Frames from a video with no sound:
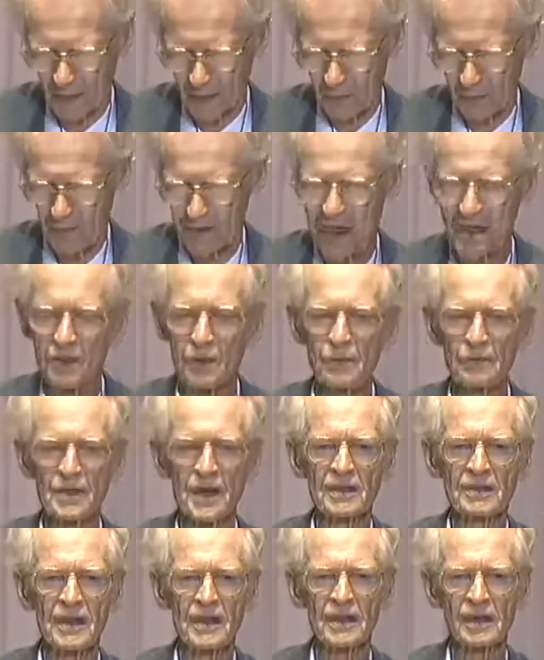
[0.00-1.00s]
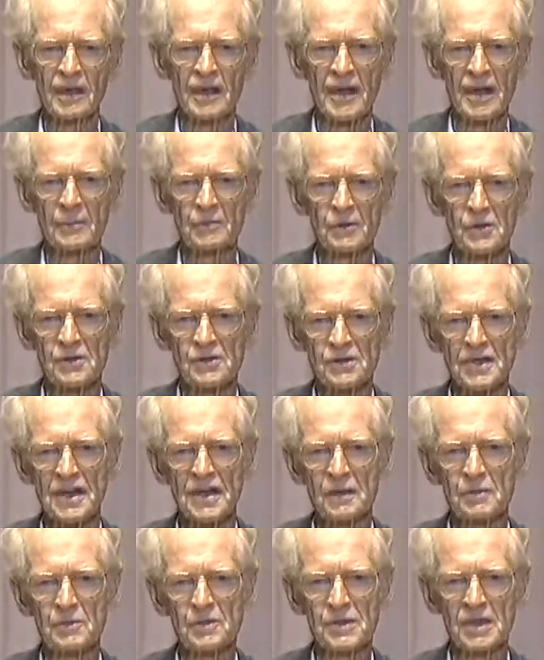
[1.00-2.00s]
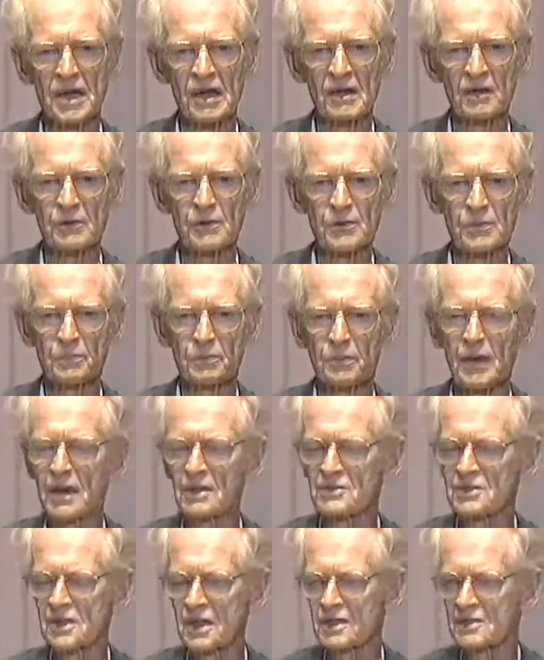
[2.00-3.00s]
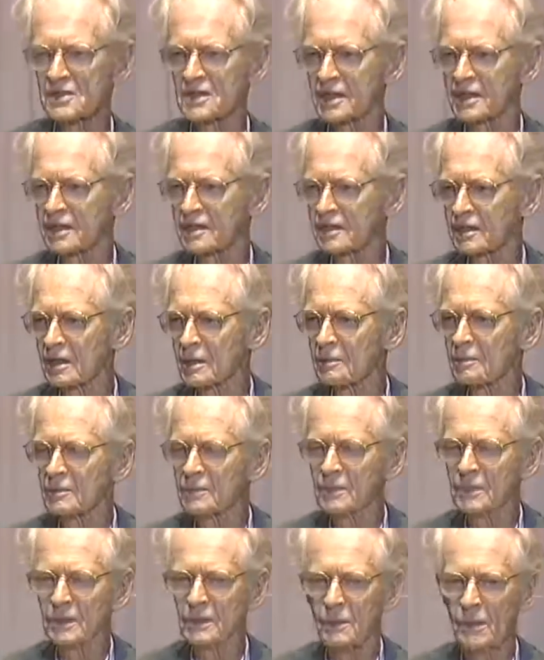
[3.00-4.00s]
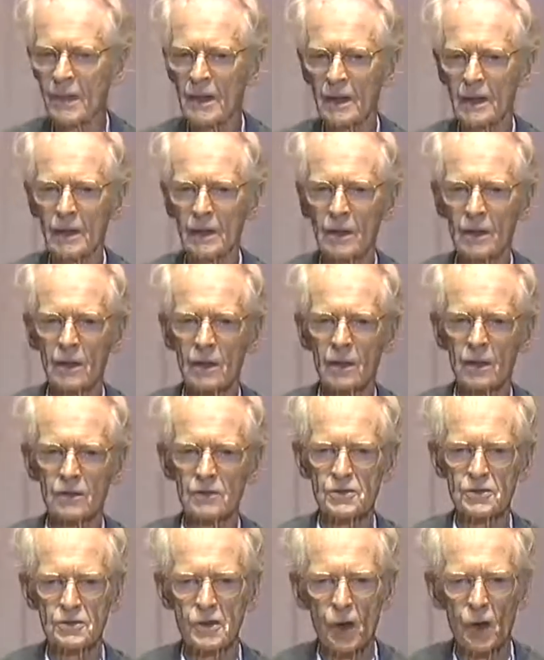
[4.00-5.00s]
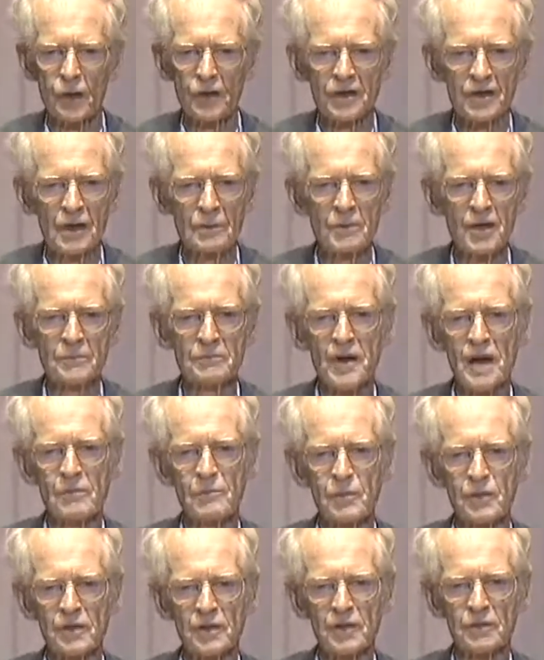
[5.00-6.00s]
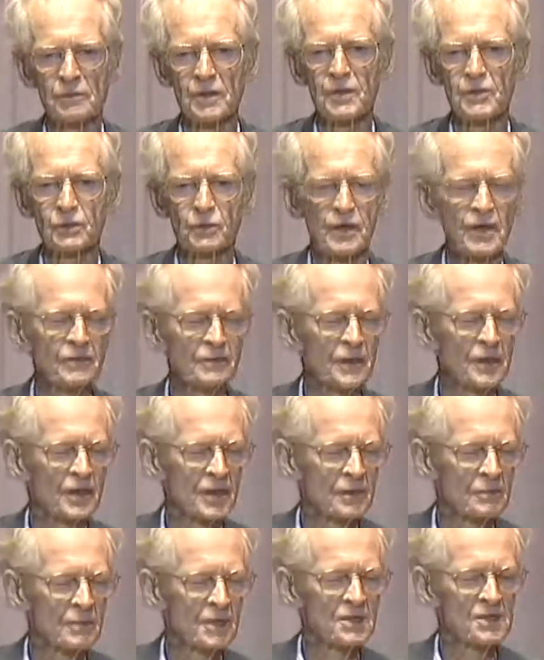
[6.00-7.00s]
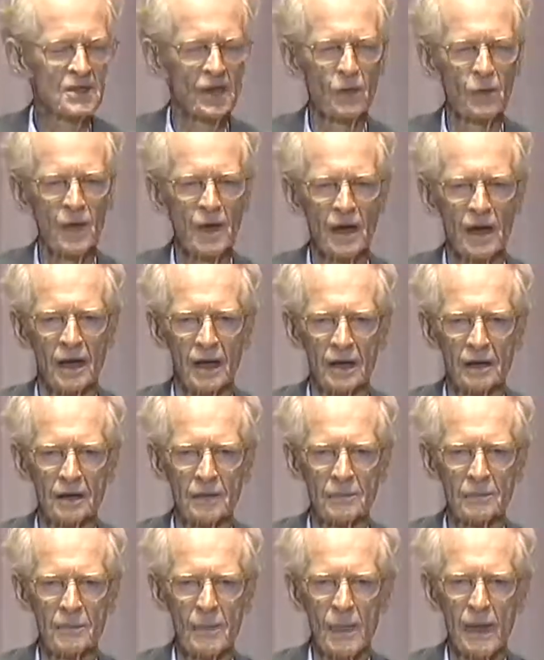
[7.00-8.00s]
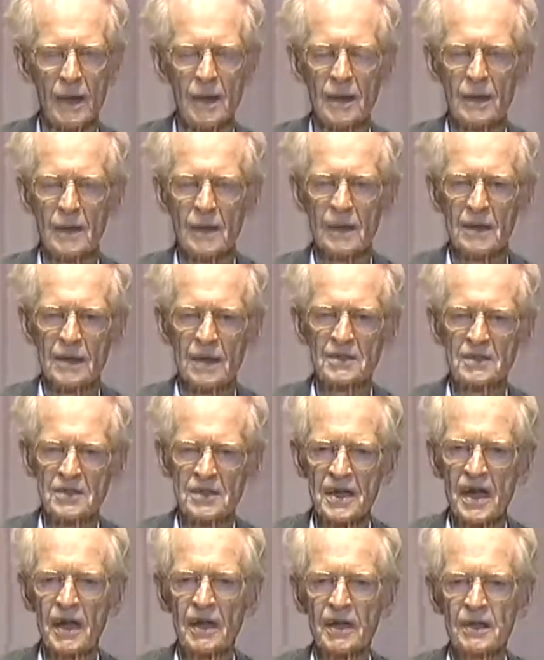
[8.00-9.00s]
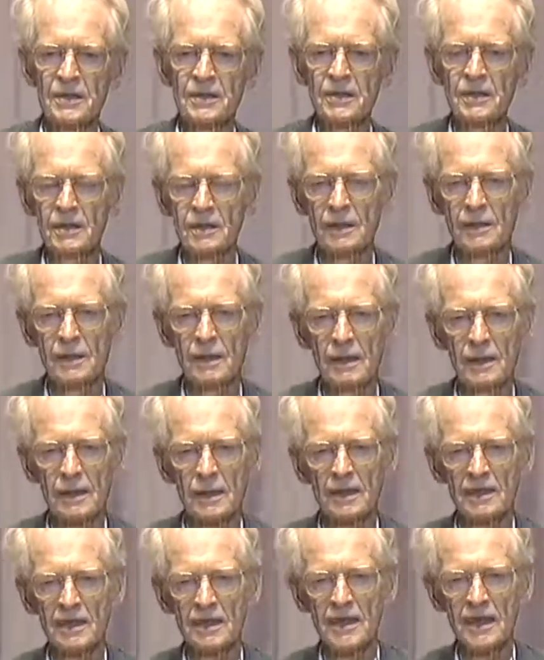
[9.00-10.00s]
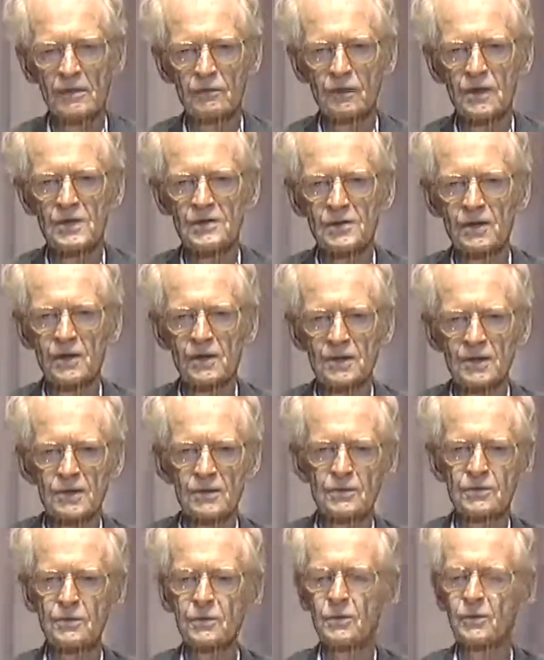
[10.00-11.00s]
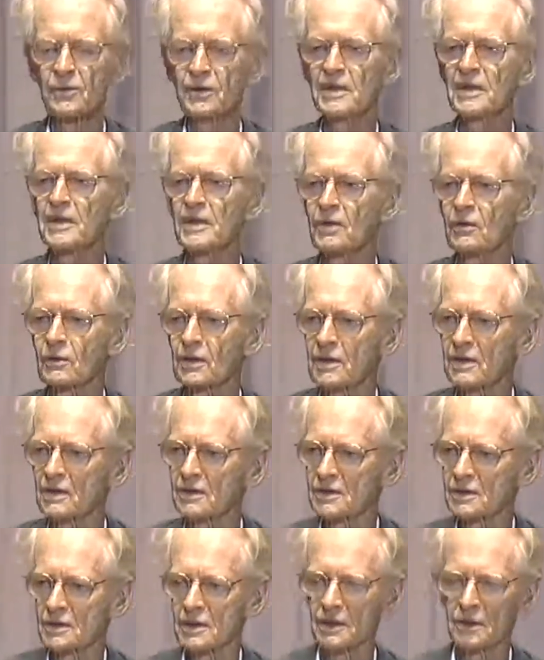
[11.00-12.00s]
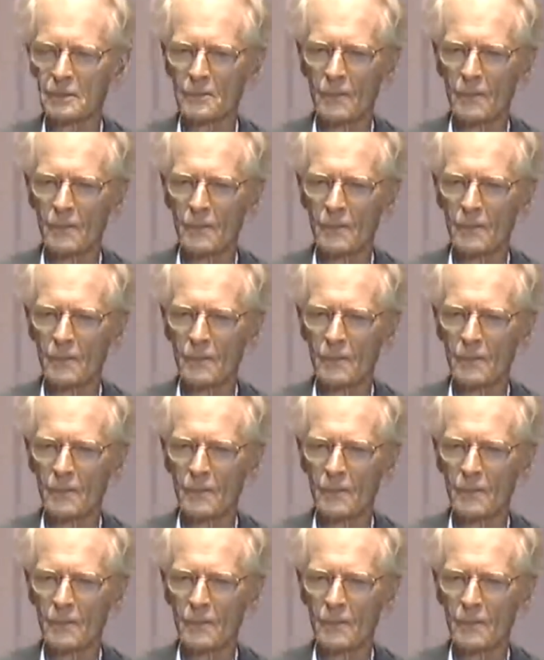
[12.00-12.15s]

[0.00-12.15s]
But I don't think they claim to see themselves processing them, storing them in memory, retrieving them, and so on. Instead, they have resorted to theories.